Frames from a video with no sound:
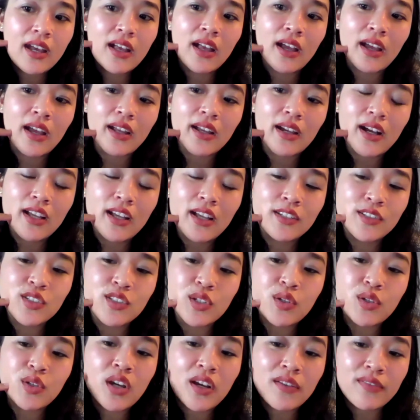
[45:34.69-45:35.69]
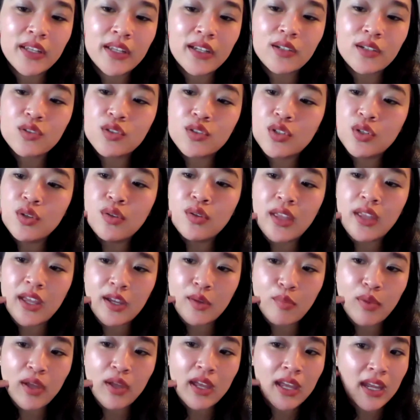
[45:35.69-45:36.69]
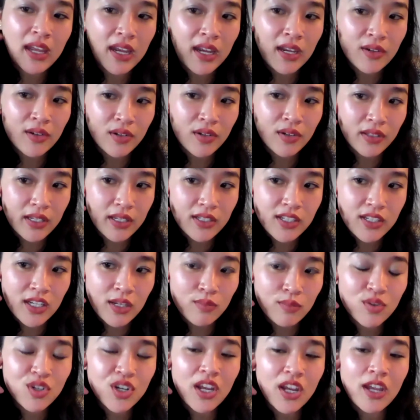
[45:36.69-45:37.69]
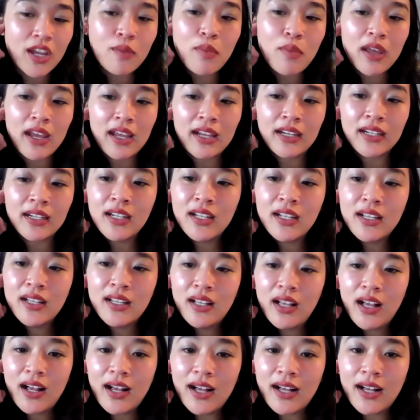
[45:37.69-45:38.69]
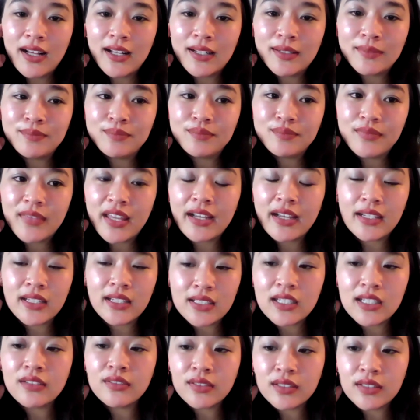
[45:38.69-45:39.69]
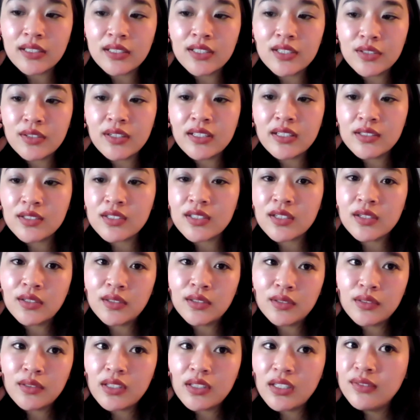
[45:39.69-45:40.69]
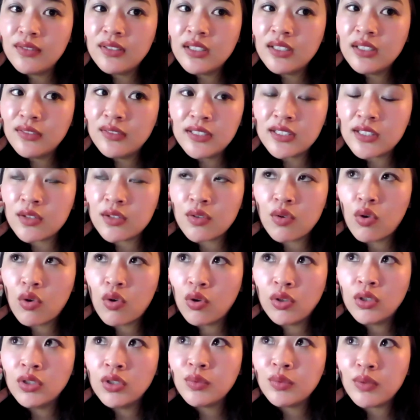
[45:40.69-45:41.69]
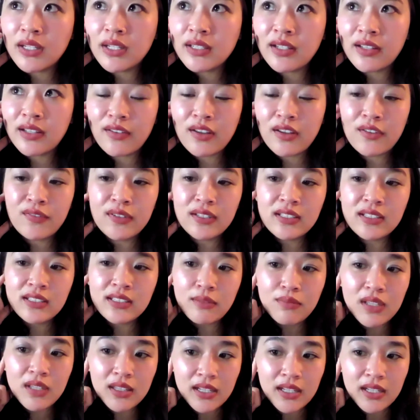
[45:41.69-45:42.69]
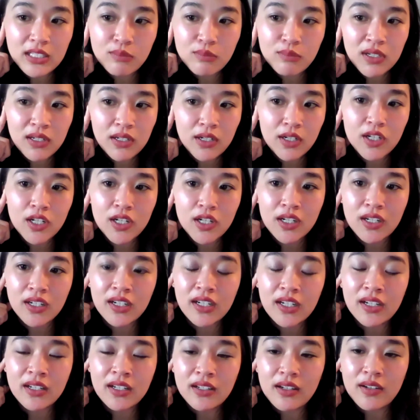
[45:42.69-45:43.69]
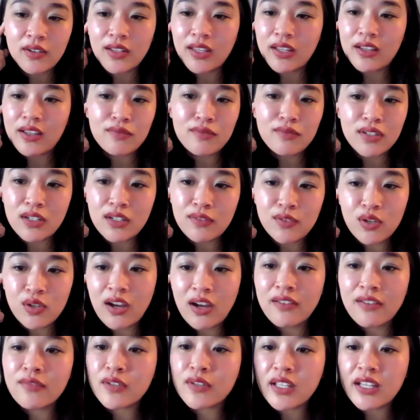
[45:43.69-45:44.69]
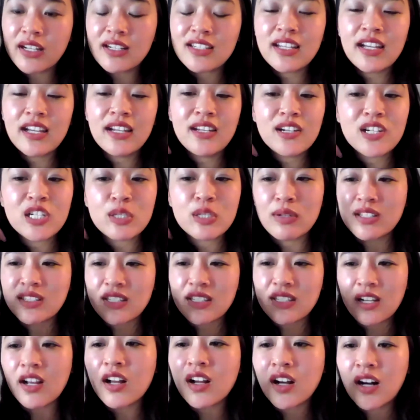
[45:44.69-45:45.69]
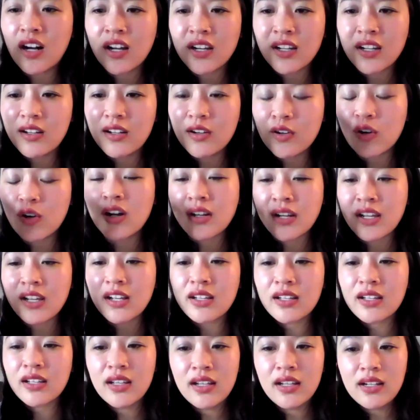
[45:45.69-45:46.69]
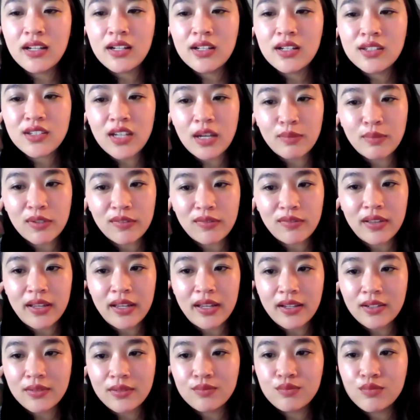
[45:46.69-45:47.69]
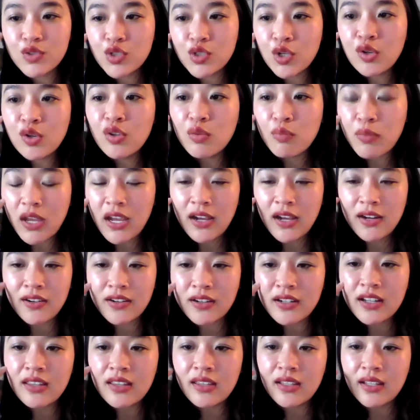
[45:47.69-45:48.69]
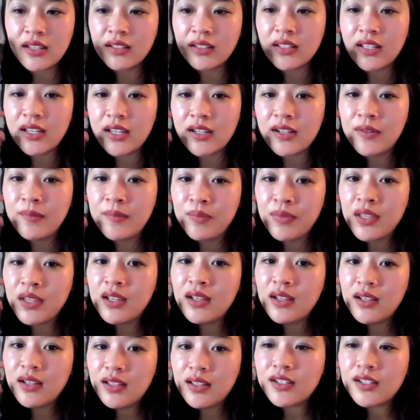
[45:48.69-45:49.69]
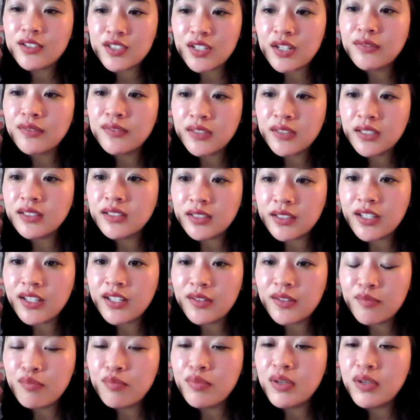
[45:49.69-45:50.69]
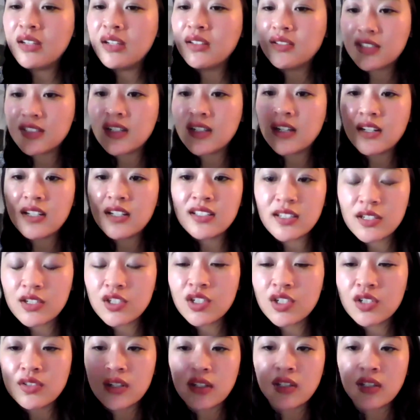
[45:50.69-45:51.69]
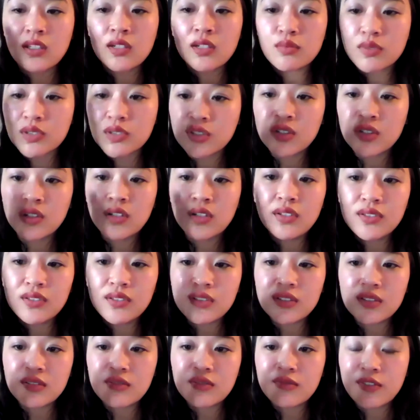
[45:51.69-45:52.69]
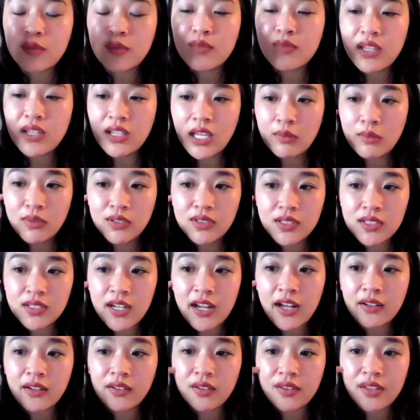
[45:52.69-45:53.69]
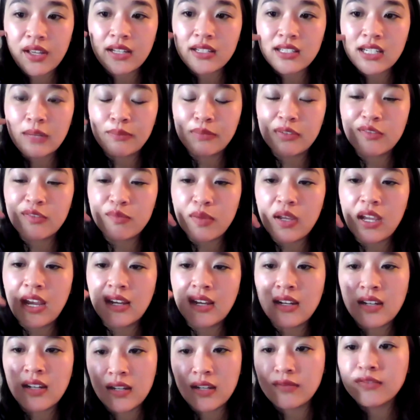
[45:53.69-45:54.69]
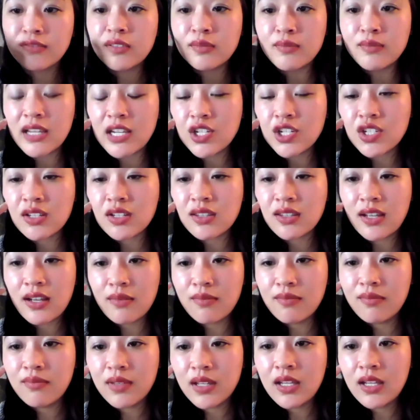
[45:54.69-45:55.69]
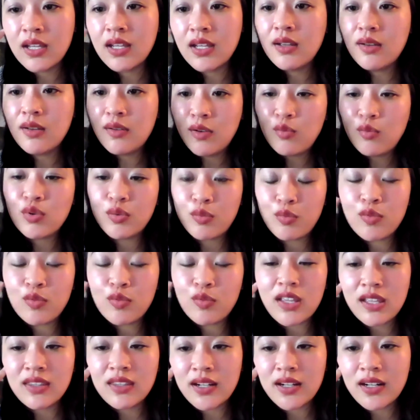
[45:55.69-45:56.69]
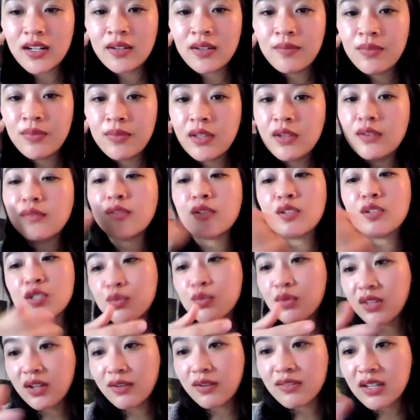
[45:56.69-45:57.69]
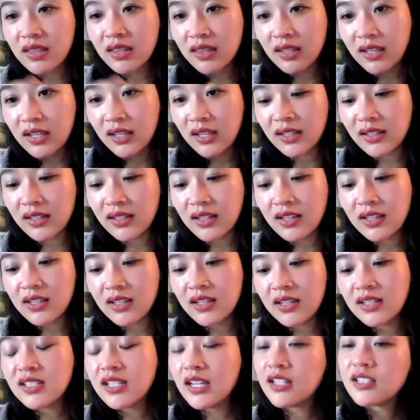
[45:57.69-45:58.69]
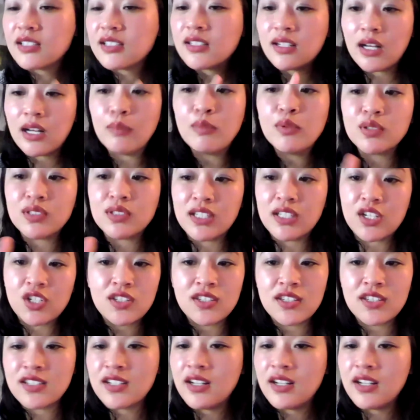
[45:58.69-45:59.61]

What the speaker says: Like, and so you have like toothache pain or like TMJ pain, that can definitely do it. And so even if it's an old one, like if it's something that's been occurring, or like even if you have it for like 10 years, but it's like a chronic type of like tooth pain or anything, like there's definitely been studies that shows like the results from being able to tackle that type of pain and inflammation that will be in there. Of course, with everything, it takes a couple sessions.